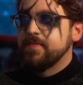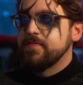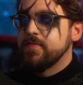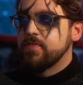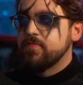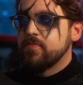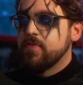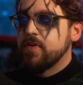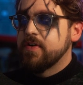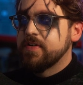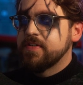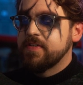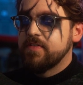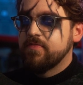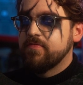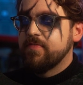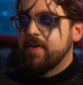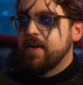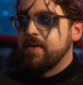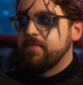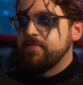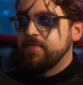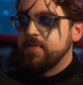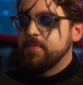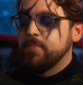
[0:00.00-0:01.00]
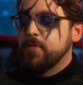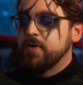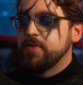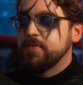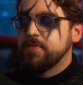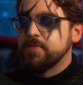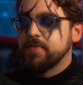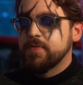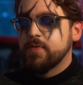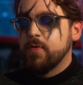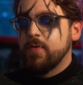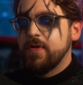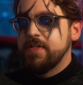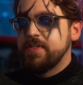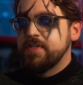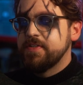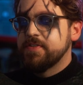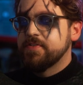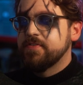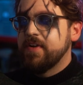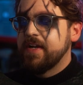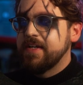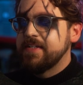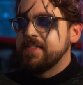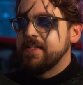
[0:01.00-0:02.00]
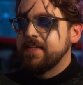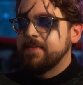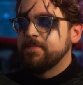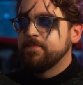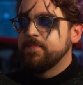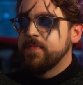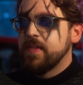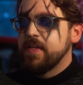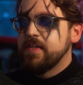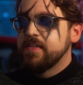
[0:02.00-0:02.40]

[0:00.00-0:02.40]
of the rocks around the models quite distracting.